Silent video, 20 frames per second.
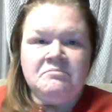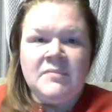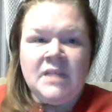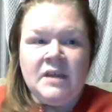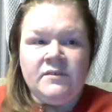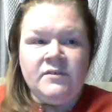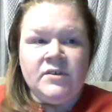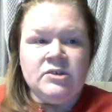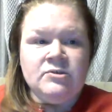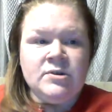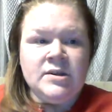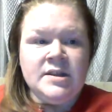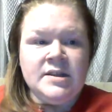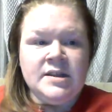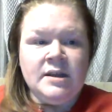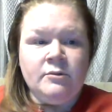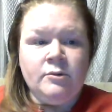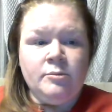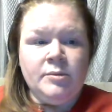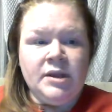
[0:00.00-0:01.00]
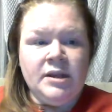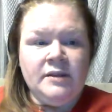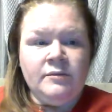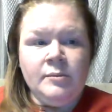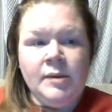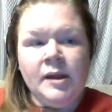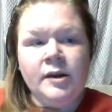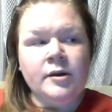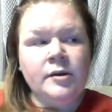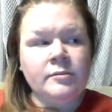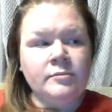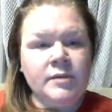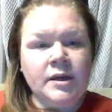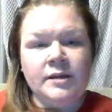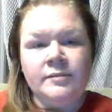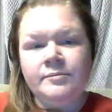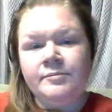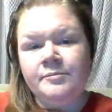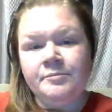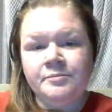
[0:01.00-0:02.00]
have interest, that will be even better.
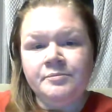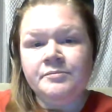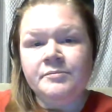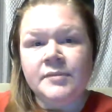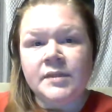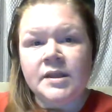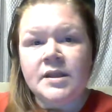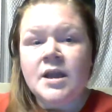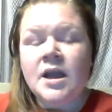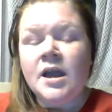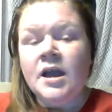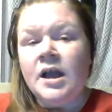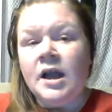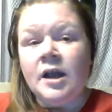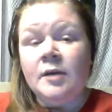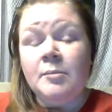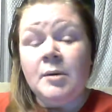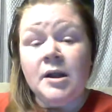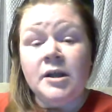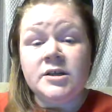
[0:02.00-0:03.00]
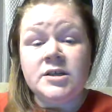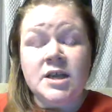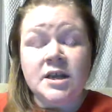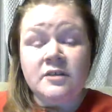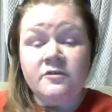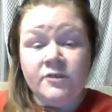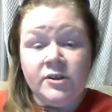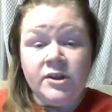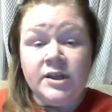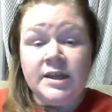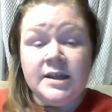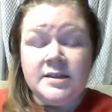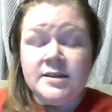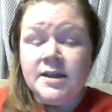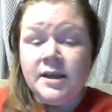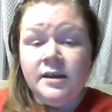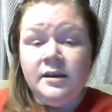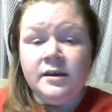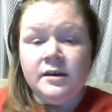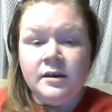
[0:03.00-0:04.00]
But I apologize for looking
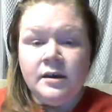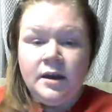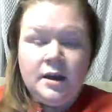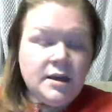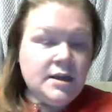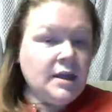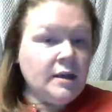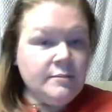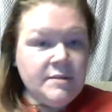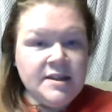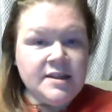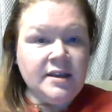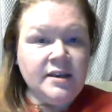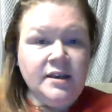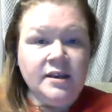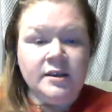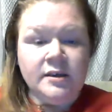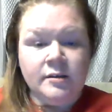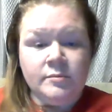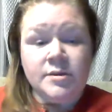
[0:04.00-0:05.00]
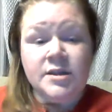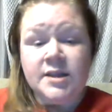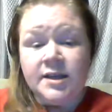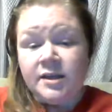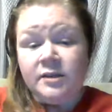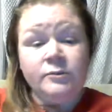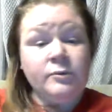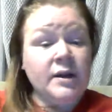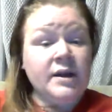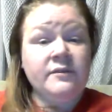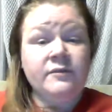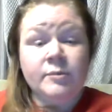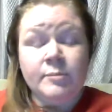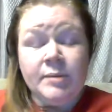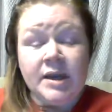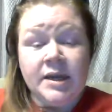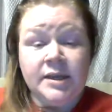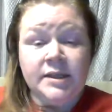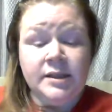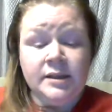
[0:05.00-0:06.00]
sick. I am sick. I'm sick and ready for
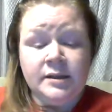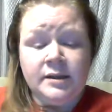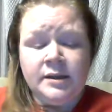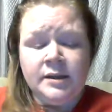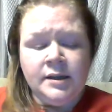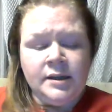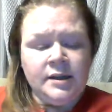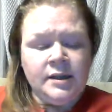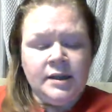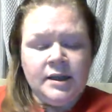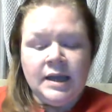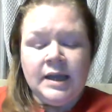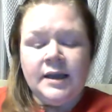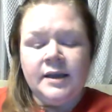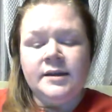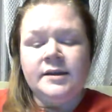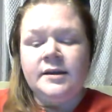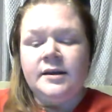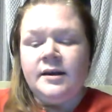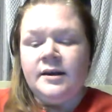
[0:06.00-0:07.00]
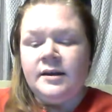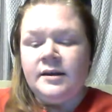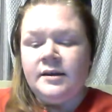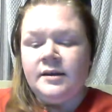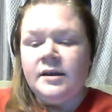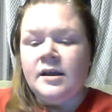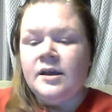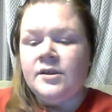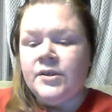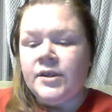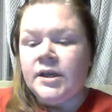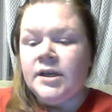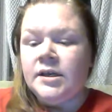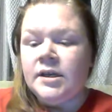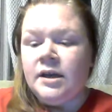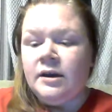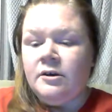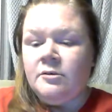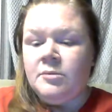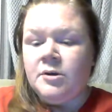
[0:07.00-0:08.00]
bed. And I think
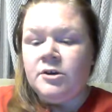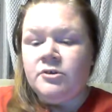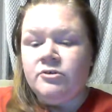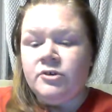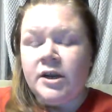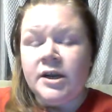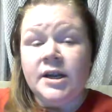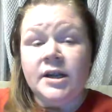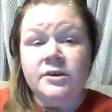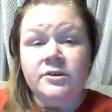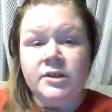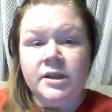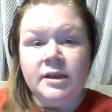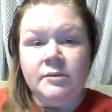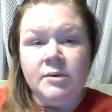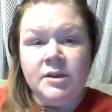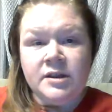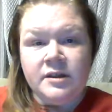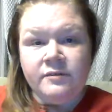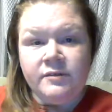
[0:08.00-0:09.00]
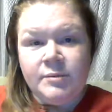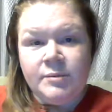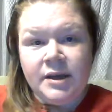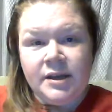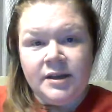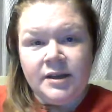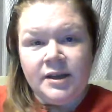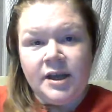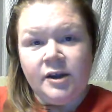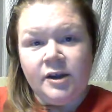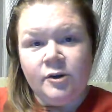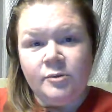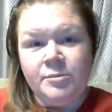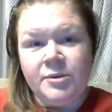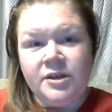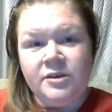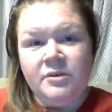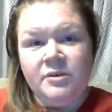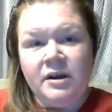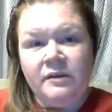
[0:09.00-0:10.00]
now I'm going to try and actually get myself to bed. And I hope
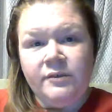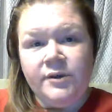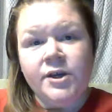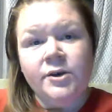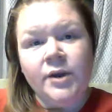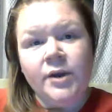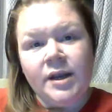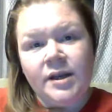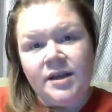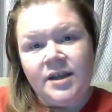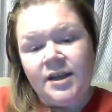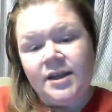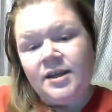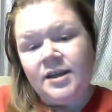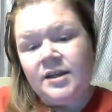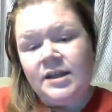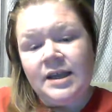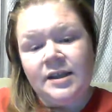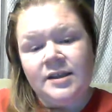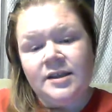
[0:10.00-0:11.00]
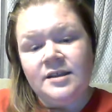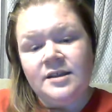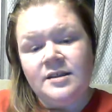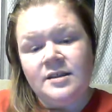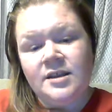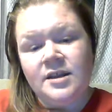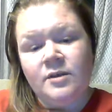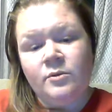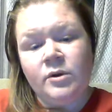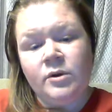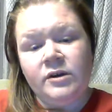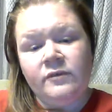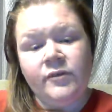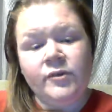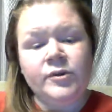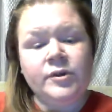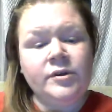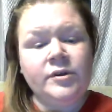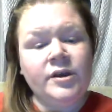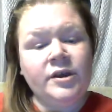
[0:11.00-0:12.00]
that you have a great night and that this is a
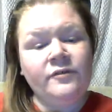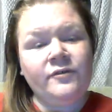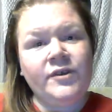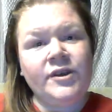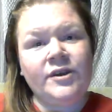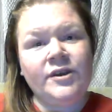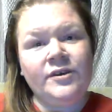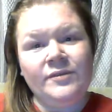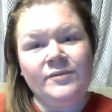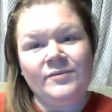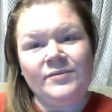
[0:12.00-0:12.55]
wonderful new year for you.